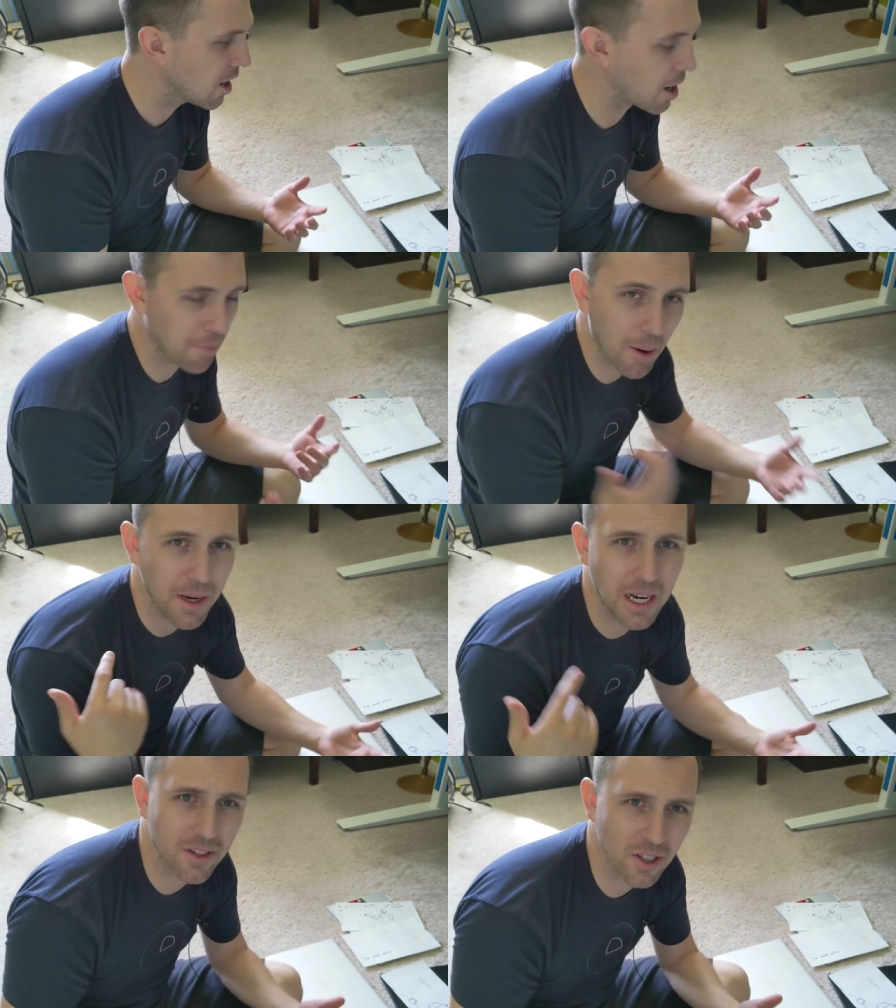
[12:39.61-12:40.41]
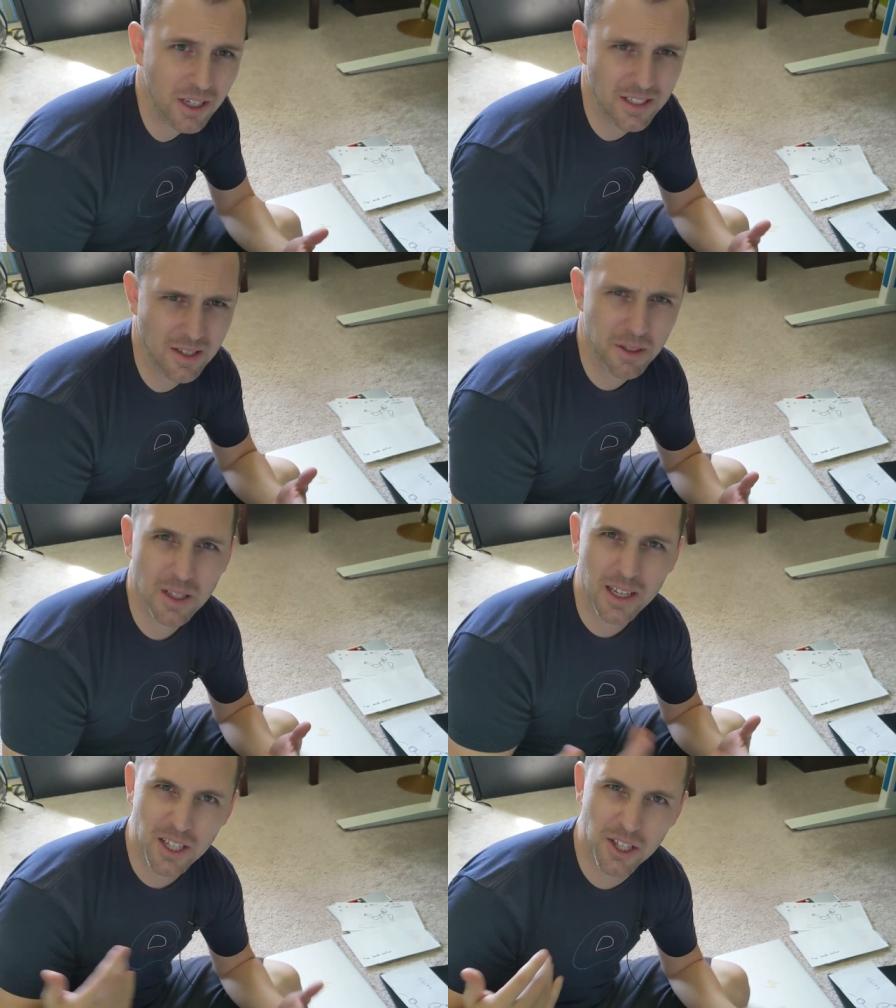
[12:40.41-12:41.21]
Uh, I'm probably going to have to look at something
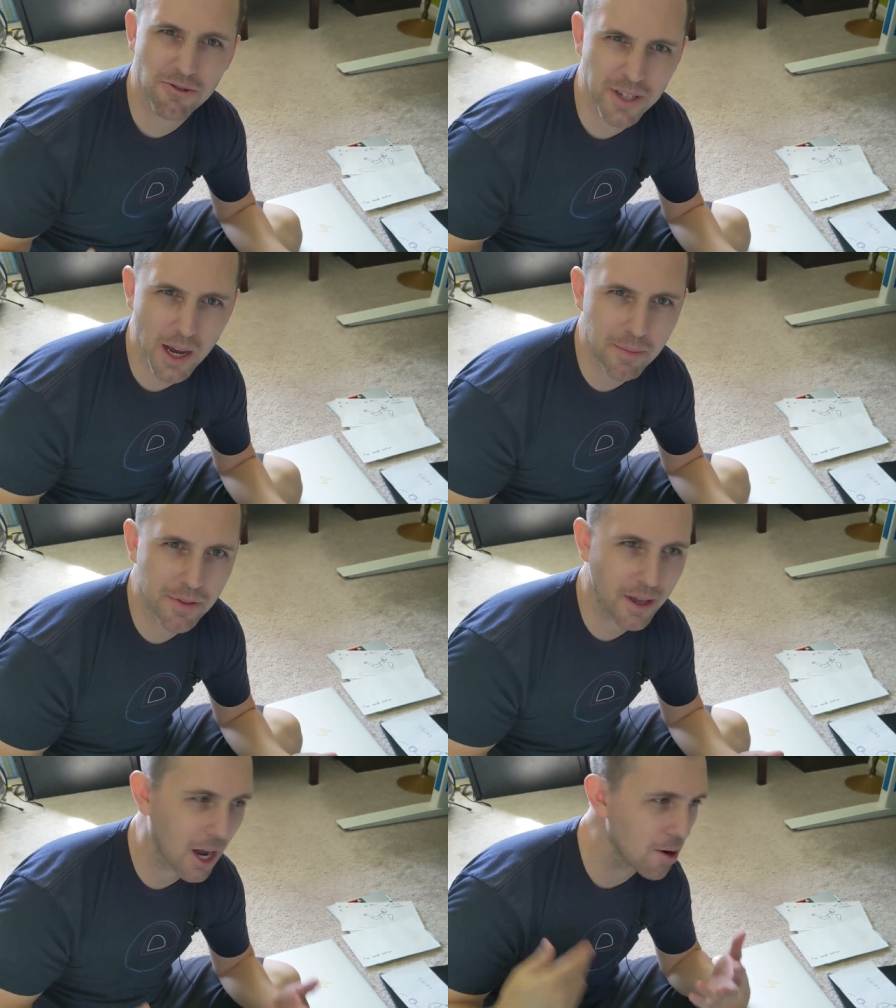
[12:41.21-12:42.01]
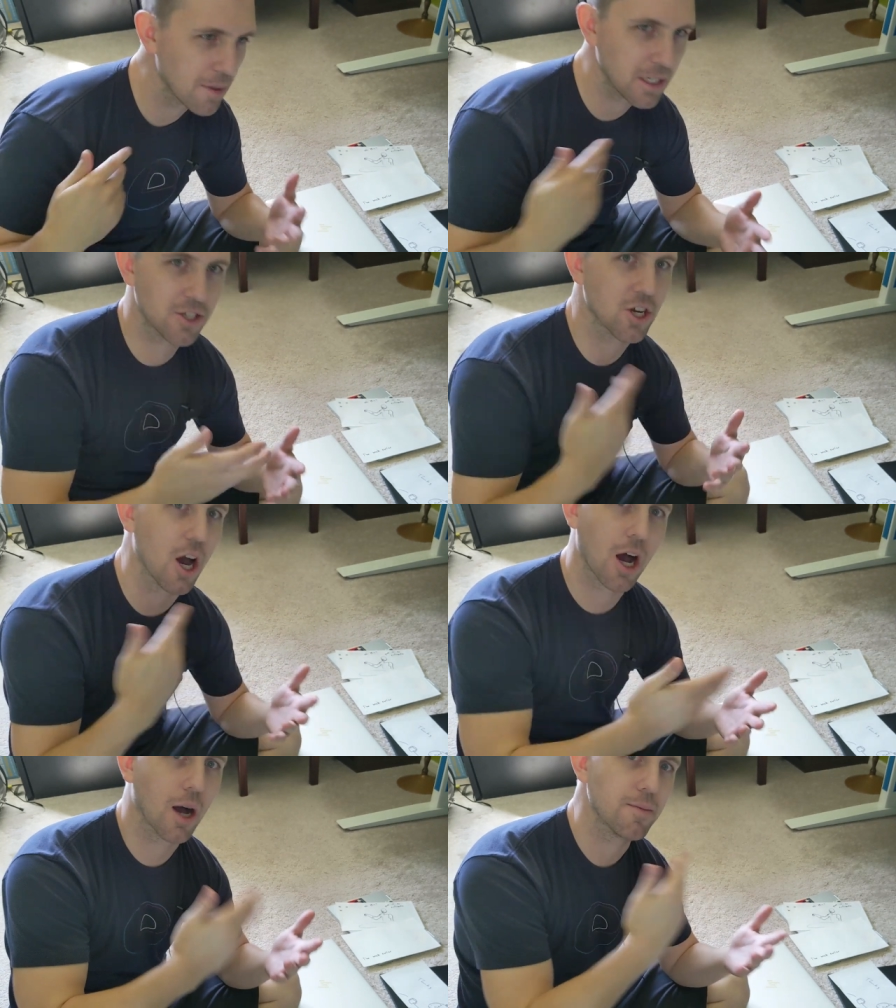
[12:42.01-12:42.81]
like queue depth. How many
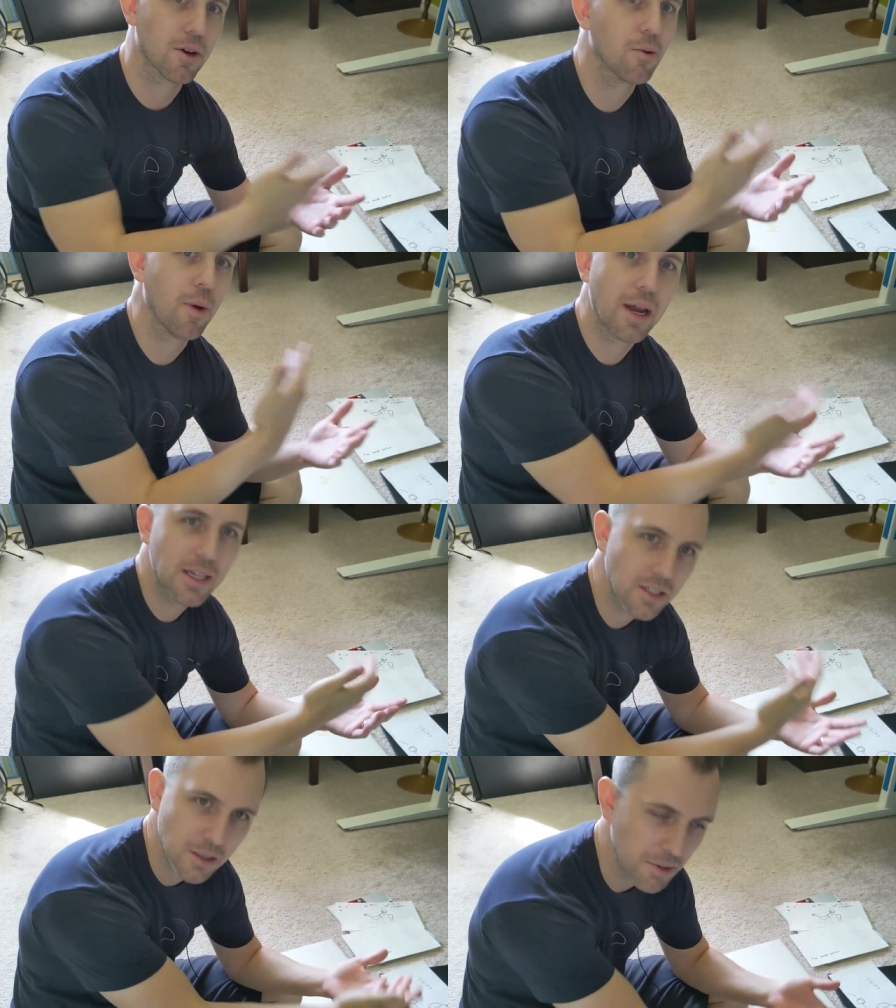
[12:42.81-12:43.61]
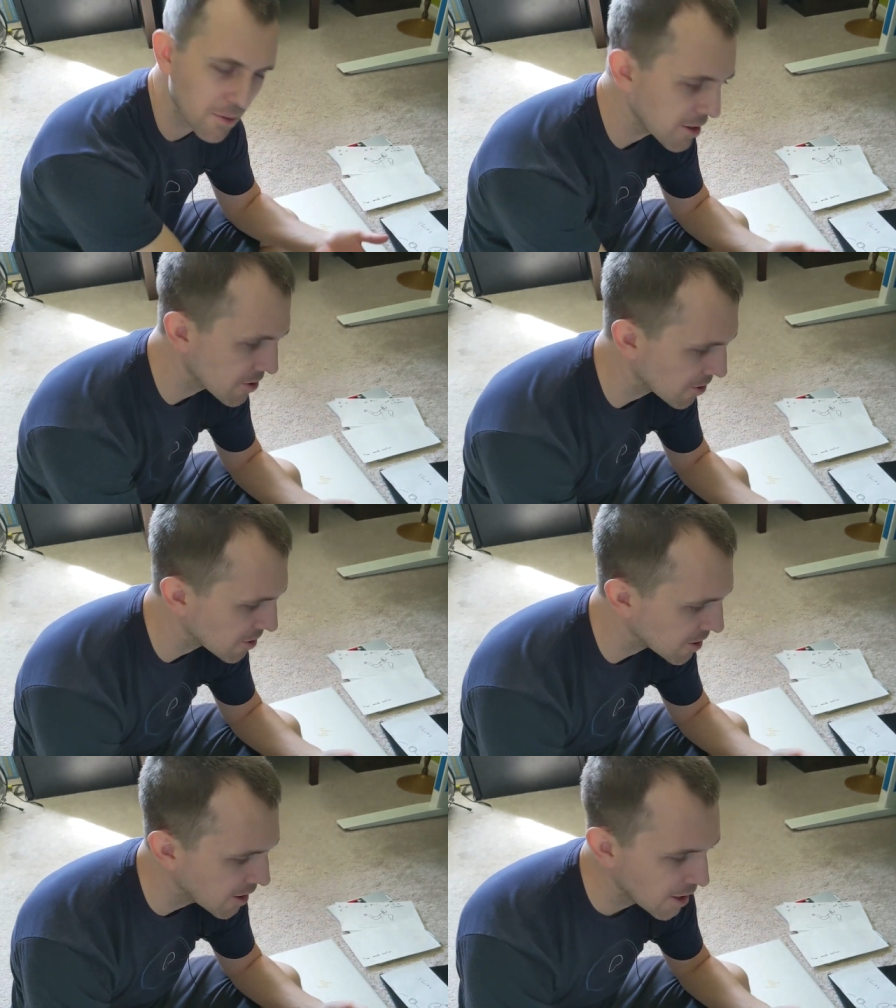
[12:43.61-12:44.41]
jobs are waiting to be
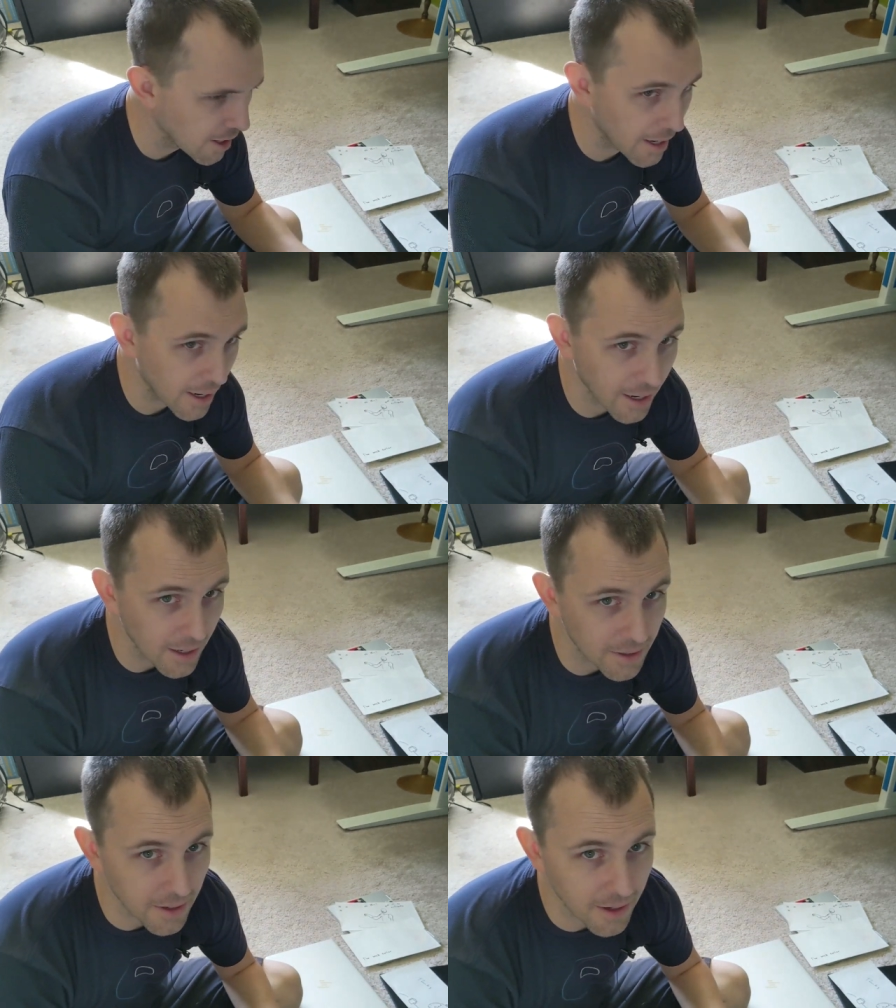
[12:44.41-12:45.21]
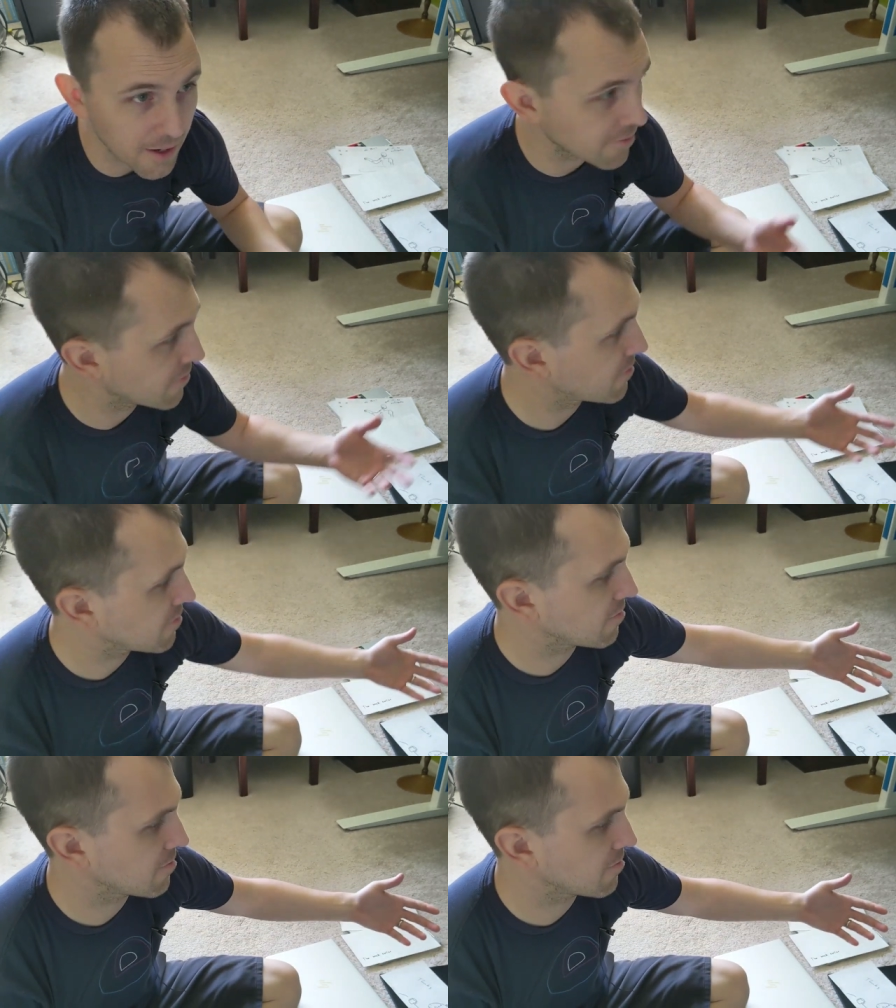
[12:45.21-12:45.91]
rendered? And if